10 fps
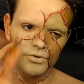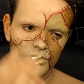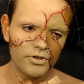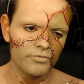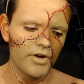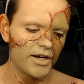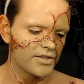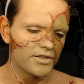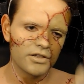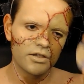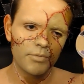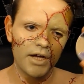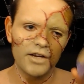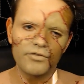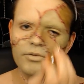just with the red
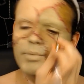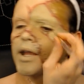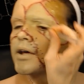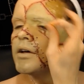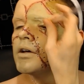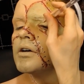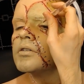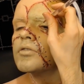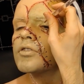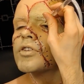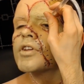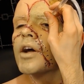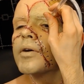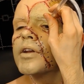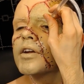colour from the palette.
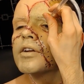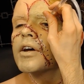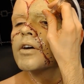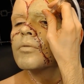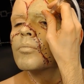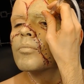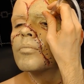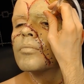Just go in, I don't know,